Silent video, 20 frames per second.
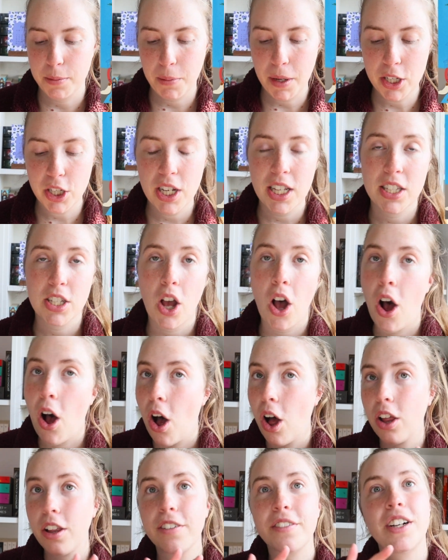But it's
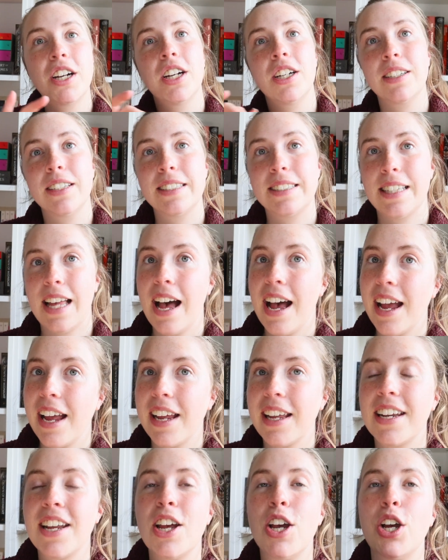all of her
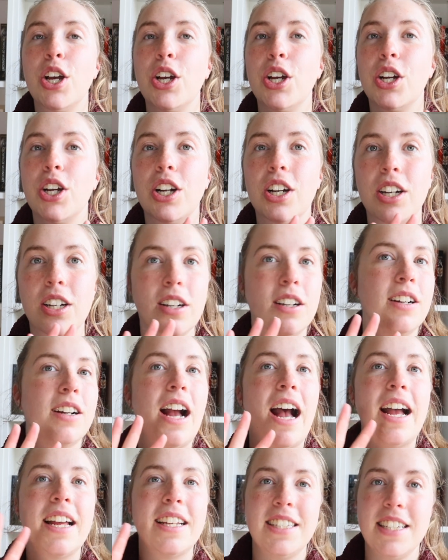design, her
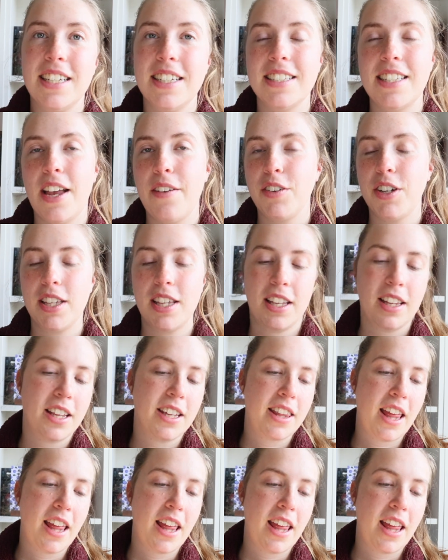ideas, everything like